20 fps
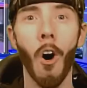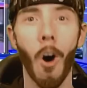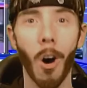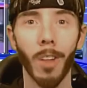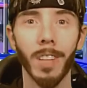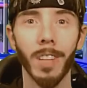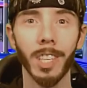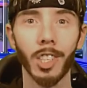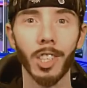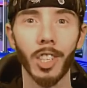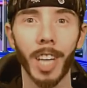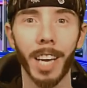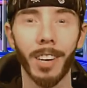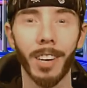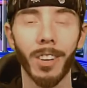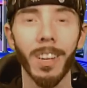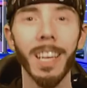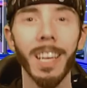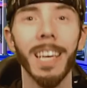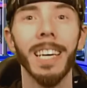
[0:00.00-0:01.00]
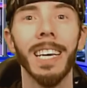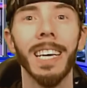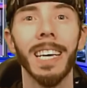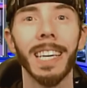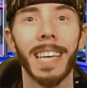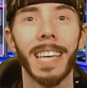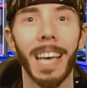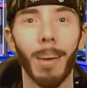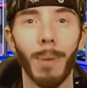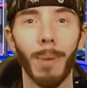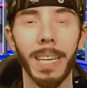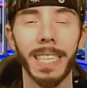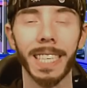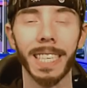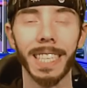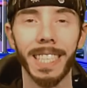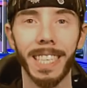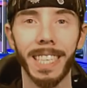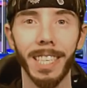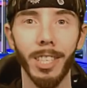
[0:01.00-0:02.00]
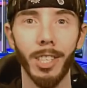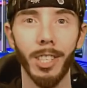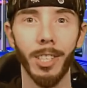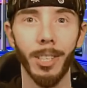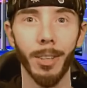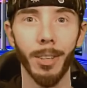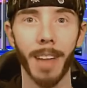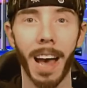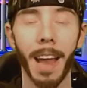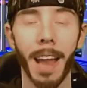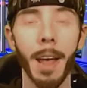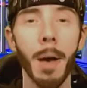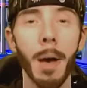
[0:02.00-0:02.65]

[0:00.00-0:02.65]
on this channel. Can't wait to continue to do that.